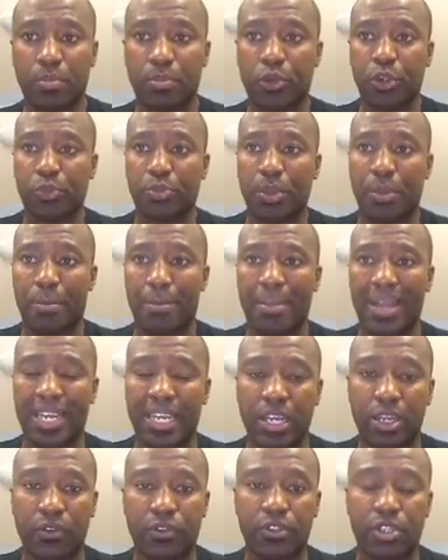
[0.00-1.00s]
must be man
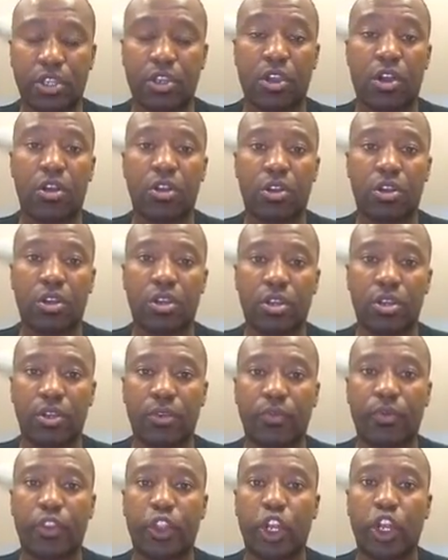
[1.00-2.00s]
enough to conquer
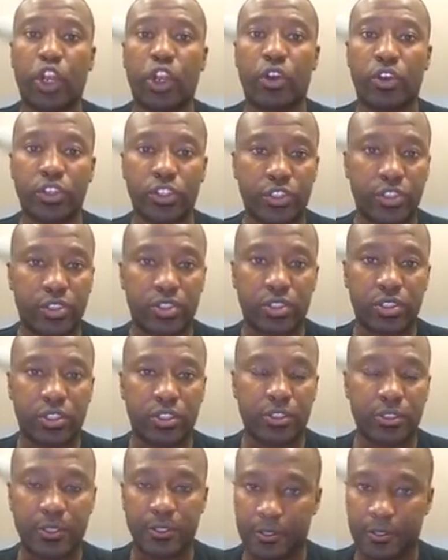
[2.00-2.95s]
the lusts.